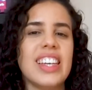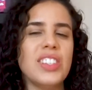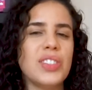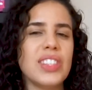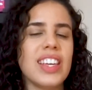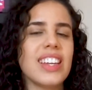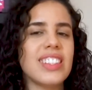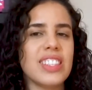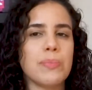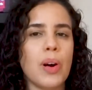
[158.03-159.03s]
tend to take
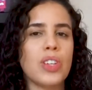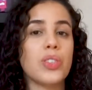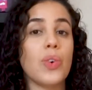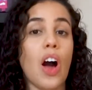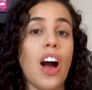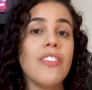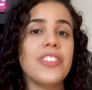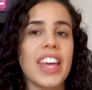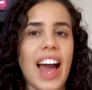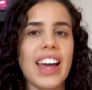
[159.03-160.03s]
this module
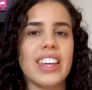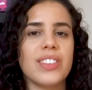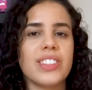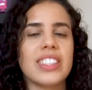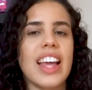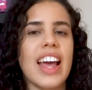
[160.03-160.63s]
of the IELTS